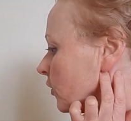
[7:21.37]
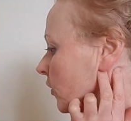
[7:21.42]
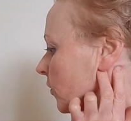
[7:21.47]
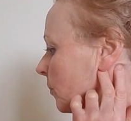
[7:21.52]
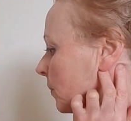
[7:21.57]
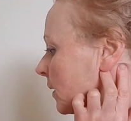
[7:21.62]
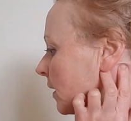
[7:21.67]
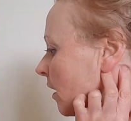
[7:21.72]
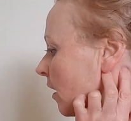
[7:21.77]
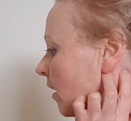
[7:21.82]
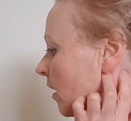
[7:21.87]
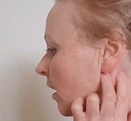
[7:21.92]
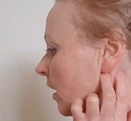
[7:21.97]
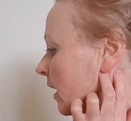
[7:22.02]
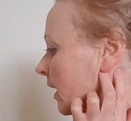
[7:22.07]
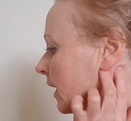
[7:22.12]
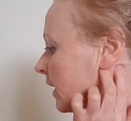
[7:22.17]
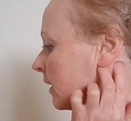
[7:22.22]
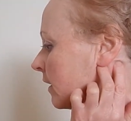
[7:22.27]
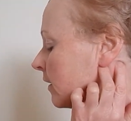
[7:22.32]
just
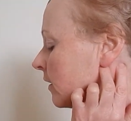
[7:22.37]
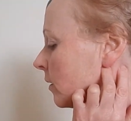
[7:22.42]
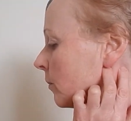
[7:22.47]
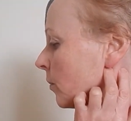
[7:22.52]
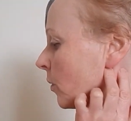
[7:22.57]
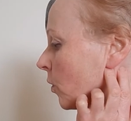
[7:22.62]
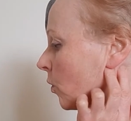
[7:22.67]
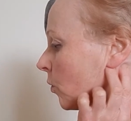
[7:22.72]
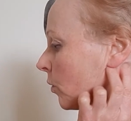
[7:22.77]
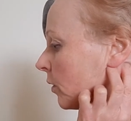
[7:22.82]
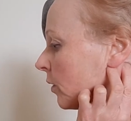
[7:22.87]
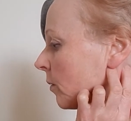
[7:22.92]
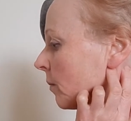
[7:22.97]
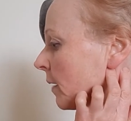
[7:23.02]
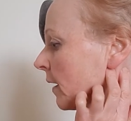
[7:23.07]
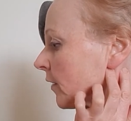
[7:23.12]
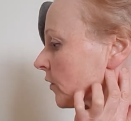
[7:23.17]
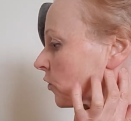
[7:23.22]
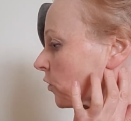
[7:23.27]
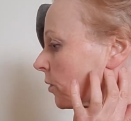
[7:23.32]
behind the bone, the
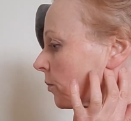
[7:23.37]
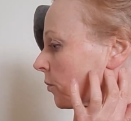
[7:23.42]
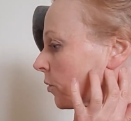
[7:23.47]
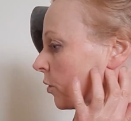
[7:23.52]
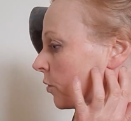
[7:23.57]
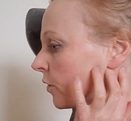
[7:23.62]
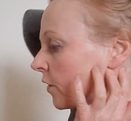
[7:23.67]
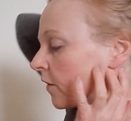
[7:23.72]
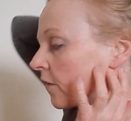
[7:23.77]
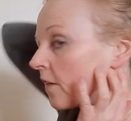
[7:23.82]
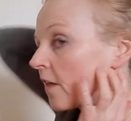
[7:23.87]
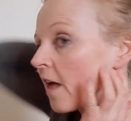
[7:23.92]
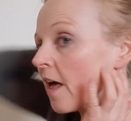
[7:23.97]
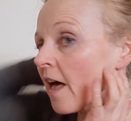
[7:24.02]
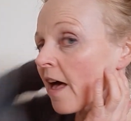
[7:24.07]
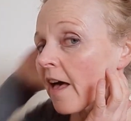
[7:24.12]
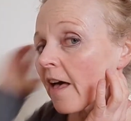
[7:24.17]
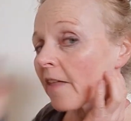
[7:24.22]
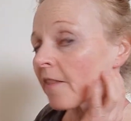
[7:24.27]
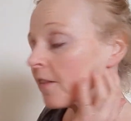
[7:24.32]
mastoid process,
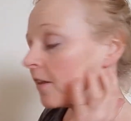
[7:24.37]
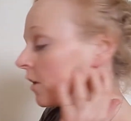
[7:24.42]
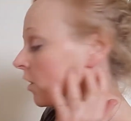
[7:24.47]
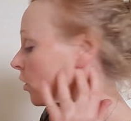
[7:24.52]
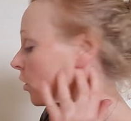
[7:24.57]
and the